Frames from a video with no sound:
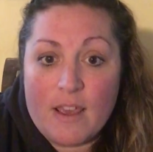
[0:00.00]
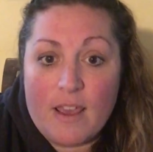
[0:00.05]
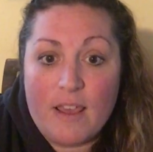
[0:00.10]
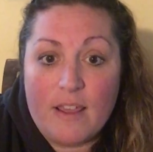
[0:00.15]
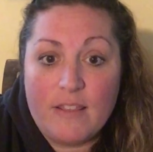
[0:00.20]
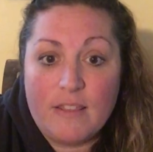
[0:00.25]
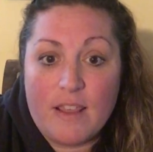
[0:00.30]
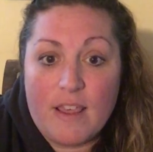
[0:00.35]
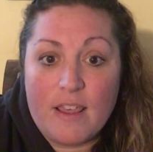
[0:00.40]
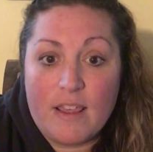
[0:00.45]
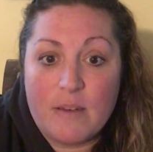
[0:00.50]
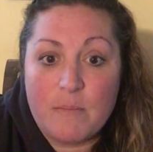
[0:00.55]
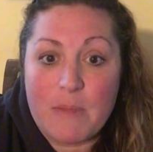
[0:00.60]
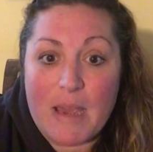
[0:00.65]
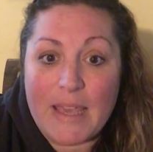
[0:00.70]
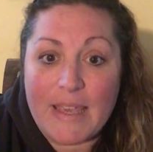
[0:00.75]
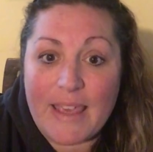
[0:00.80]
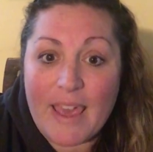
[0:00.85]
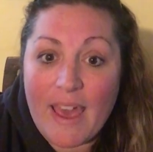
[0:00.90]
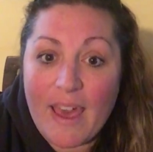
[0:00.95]
And then
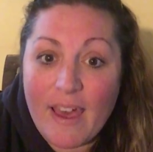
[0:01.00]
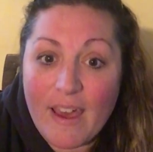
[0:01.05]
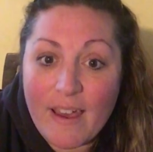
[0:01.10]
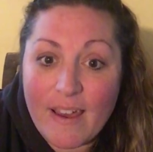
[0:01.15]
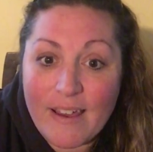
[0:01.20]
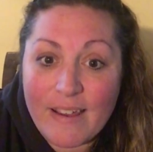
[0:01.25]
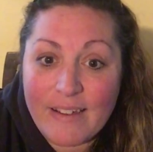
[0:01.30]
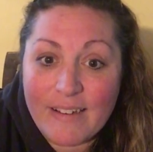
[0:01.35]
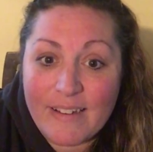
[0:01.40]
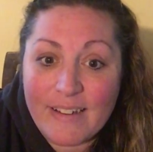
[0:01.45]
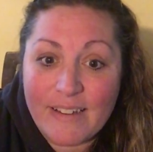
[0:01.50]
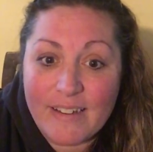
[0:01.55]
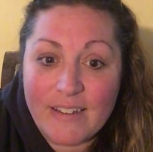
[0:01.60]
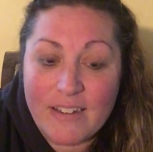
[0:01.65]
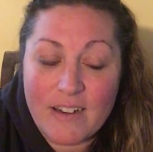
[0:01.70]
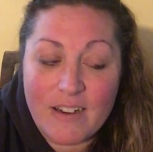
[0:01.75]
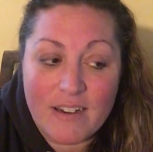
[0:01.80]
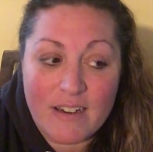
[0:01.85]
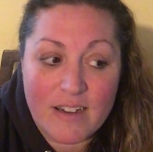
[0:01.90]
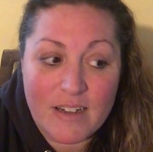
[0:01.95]
my cat,
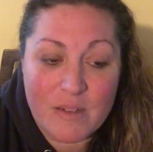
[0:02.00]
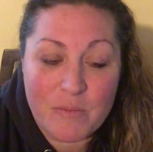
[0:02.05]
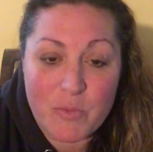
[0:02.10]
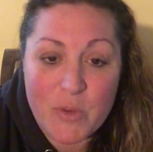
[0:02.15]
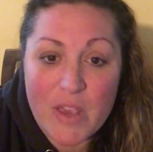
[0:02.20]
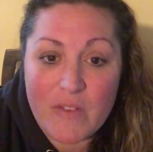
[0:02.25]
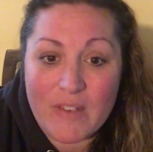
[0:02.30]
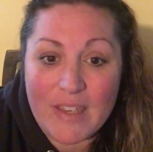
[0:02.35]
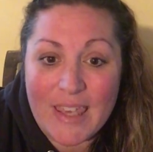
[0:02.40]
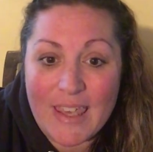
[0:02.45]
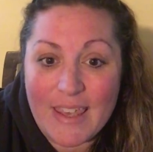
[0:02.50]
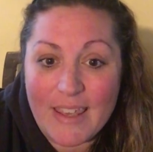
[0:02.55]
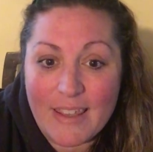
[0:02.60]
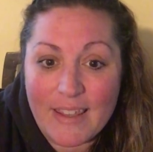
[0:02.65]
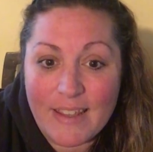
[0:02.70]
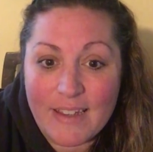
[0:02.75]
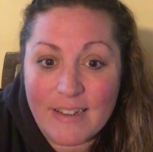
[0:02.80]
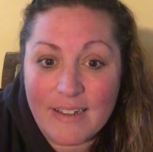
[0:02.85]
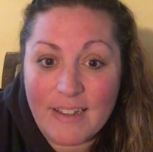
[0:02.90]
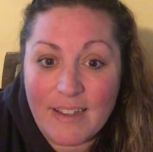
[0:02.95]
we have a
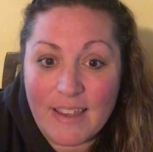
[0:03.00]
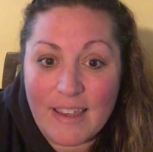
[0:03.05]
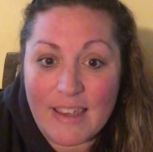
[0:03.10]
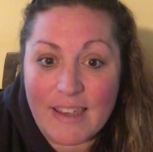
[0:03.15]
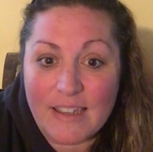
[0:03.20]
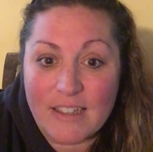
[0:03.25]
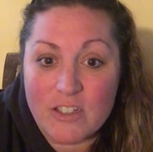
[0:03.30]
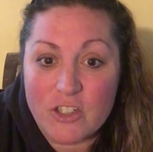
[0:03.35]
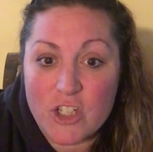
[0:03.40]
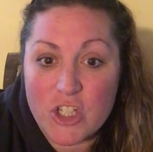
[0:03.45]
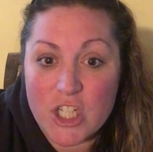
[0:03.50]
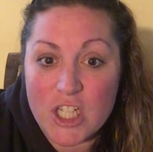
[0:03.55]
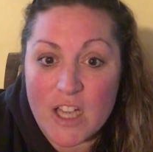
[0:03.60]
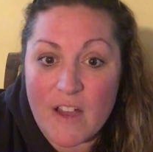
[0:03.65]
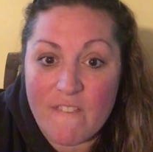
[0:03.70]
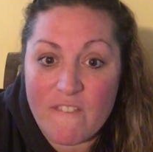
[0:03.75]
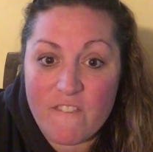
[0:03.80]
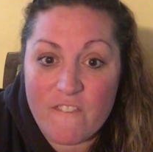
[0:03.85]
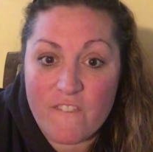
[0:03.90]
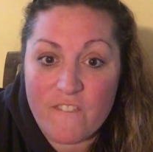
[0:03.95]
kitten, and she
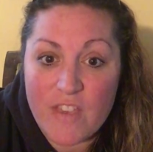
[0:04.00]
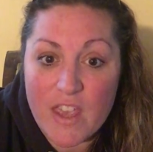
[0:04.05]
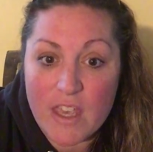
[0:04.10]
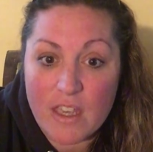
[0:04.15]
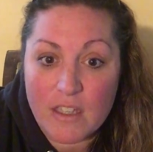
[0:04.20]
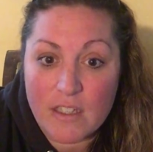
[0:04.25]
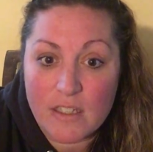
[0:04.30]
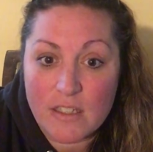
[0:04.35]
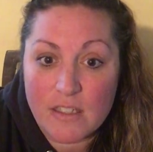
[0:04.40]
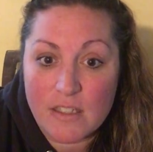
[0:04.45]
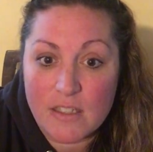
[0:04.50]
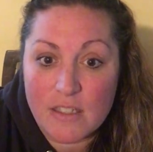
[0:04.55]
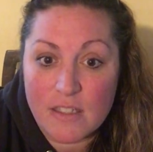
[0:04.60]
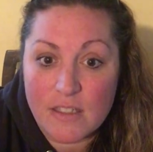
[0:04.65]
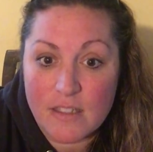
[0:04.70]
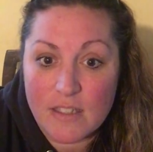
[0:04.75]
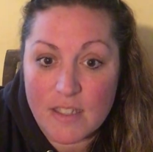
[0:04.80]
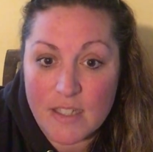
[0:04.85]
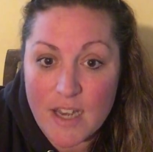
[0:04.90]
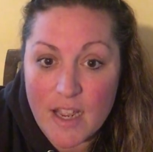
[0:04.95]
got
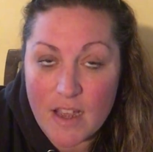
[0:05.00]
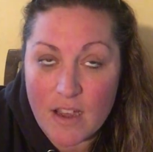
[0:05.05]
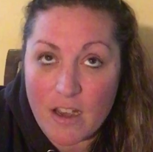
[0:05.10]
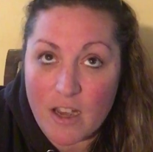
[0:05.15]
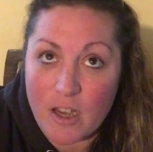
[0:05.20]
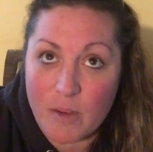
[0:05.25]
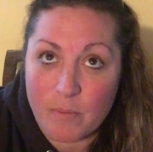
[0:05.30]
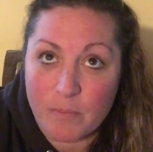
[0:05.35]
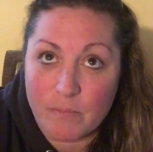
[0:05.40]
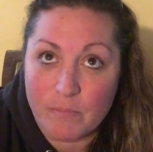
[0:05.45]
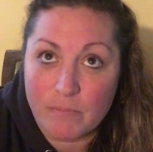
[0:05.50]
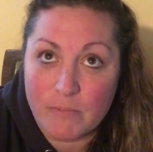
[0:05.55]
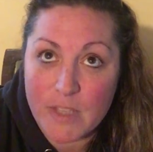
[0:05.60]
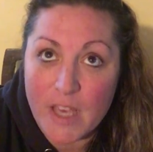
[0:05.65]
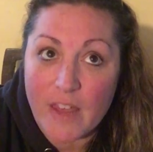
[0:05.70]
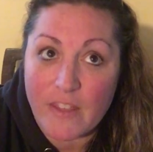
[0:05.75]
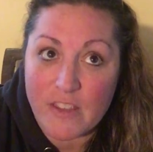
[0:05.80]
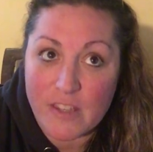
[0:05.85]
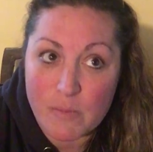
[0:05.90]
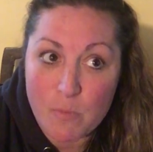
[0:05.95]
fixed today,
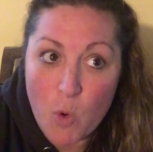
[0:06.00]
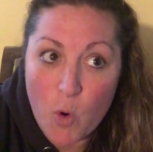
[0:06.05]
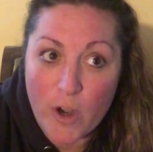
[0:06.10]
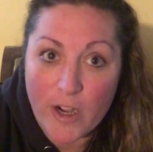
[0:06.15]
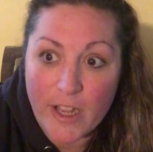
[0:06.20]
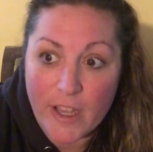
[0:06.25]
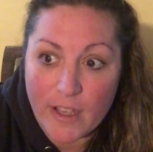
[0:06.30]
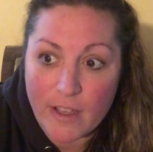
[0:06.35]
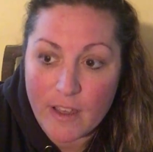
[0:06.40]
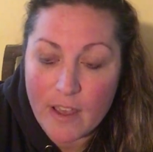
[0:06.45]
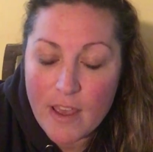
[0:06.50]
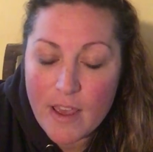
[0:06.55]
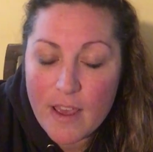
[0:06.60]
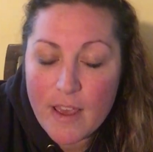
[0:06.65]
this morning.